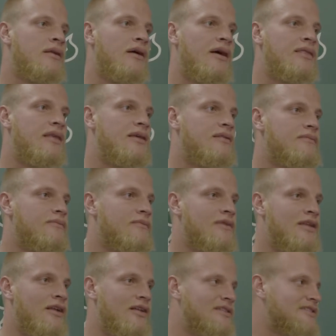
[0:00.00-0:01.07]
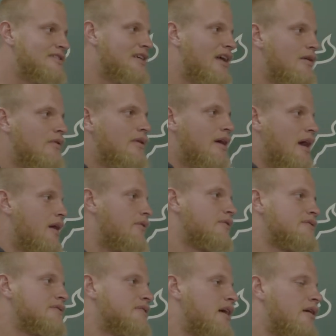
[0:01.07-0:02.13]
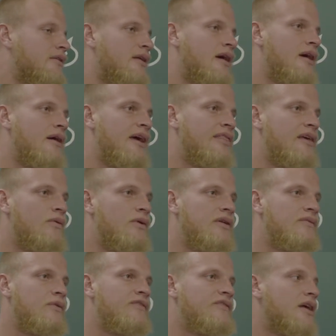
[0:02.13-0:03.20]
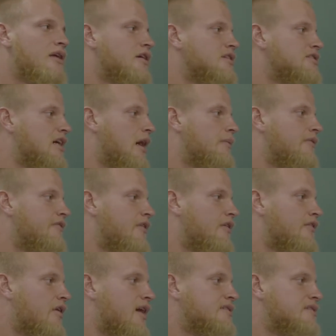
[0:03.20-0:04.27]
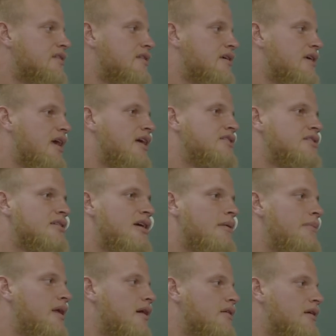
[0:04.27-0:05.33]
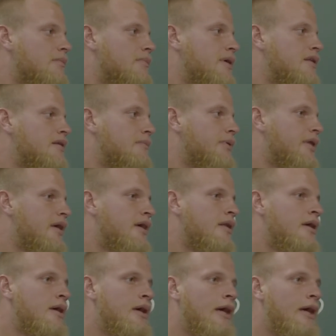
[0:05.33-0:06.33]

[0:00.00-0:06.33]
You know, I think, you know, that's just kind of how it was dealt. I think we've done a good job of rising to the occasion and coming out and competing and playing.